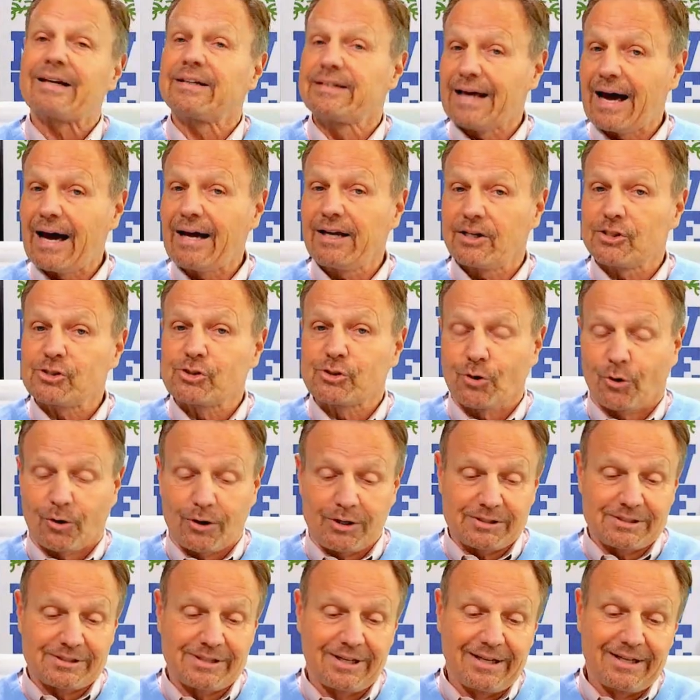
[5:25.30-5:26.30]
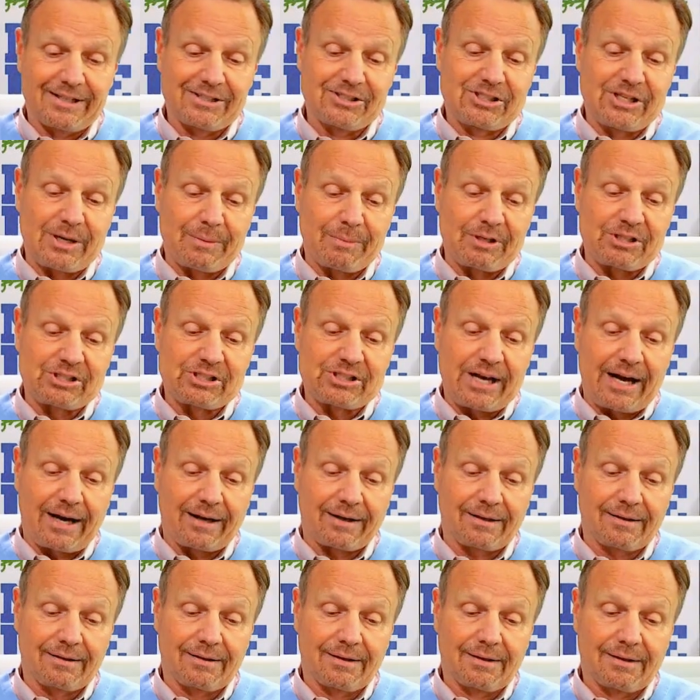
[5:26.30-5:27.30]
Dinosaurs, Jimmy
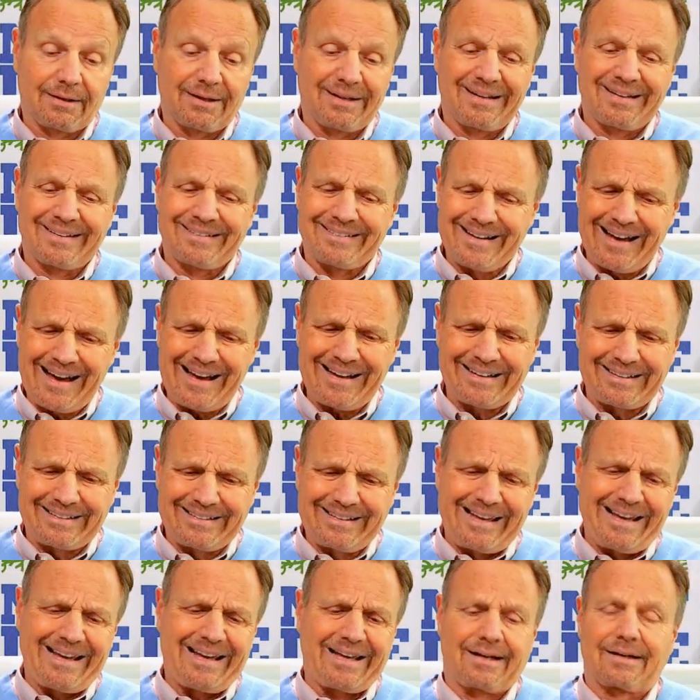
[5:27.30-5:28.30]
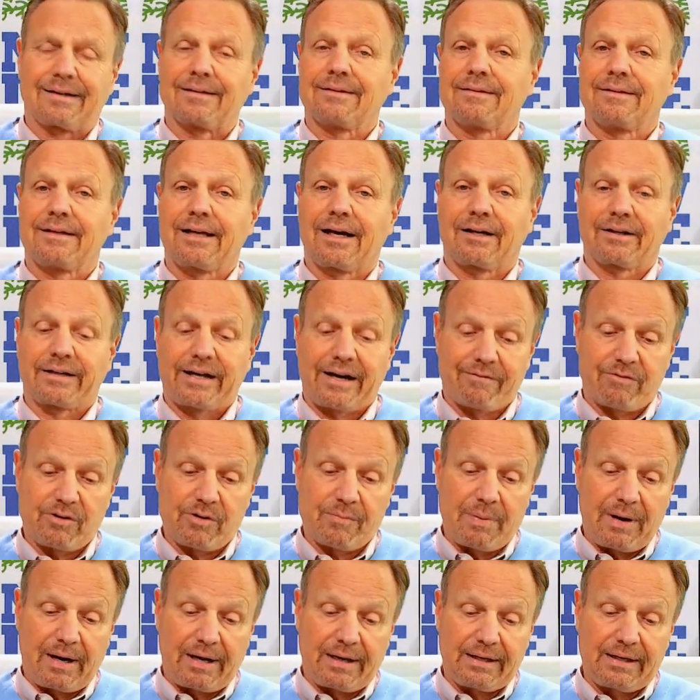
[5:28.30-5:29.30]
shouted. Not again, yelled
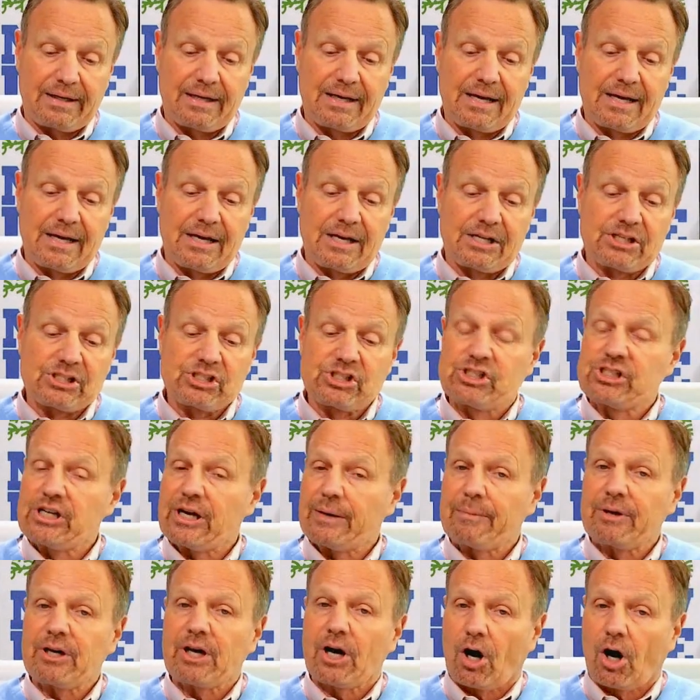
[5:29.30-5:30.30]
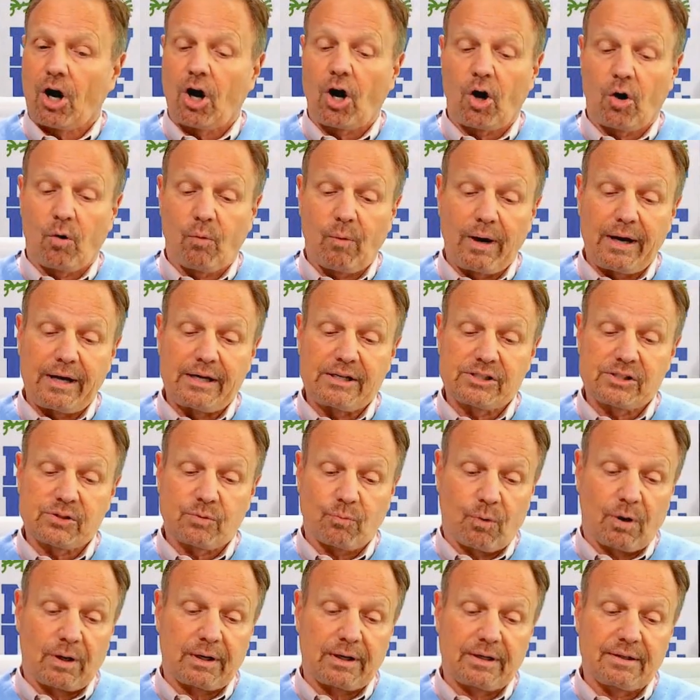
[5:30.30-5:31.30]
everybody. Jimmy
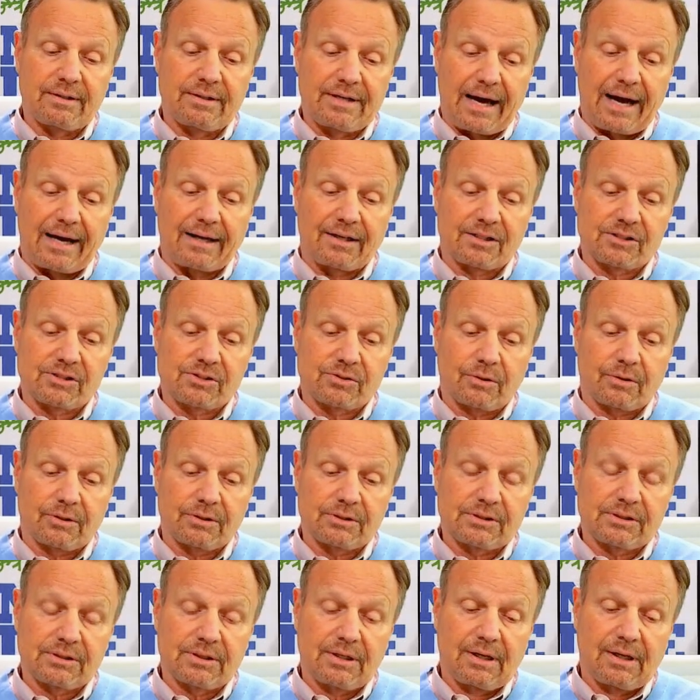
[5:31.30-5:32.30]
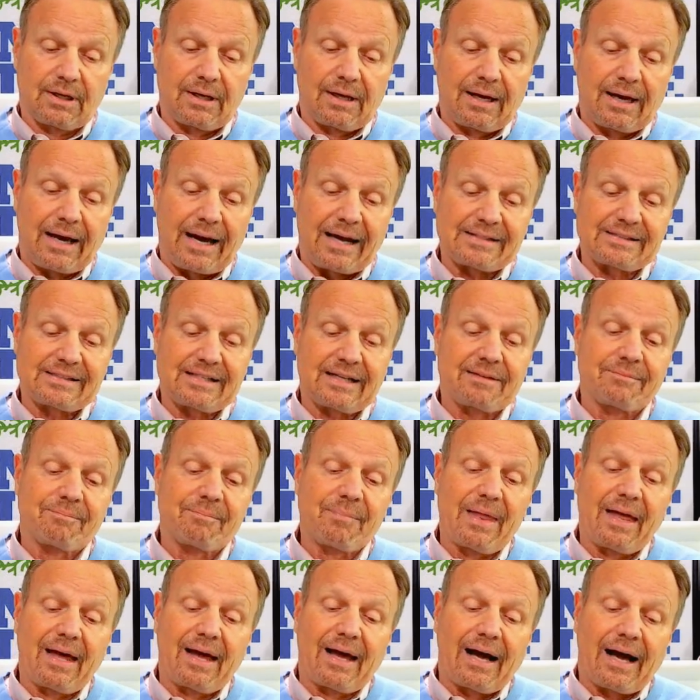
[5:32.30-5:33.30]
always wanted dinosaurs. I
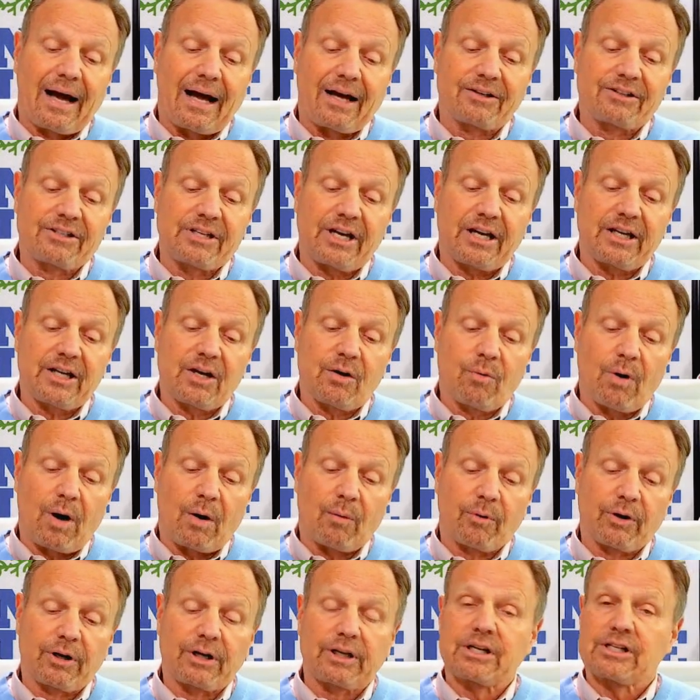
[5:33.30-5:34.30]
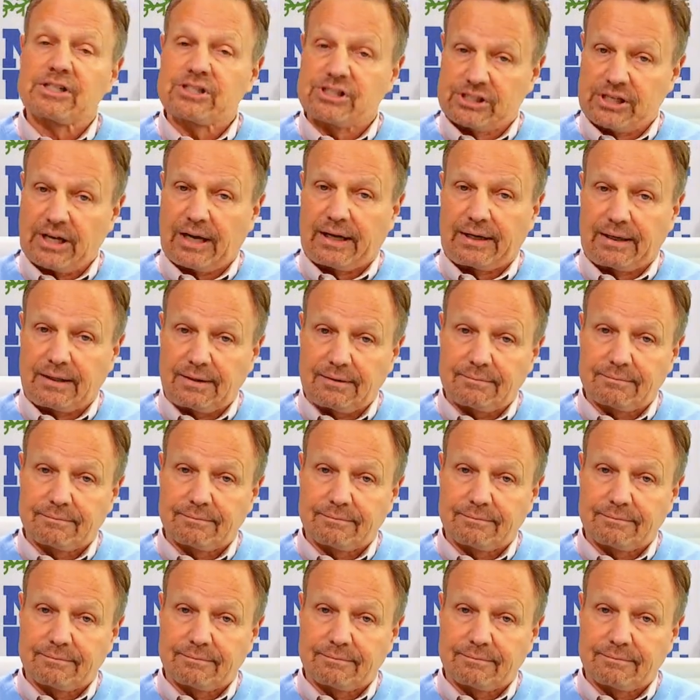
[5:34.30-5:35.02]
said, I'll tell you what we're going to study.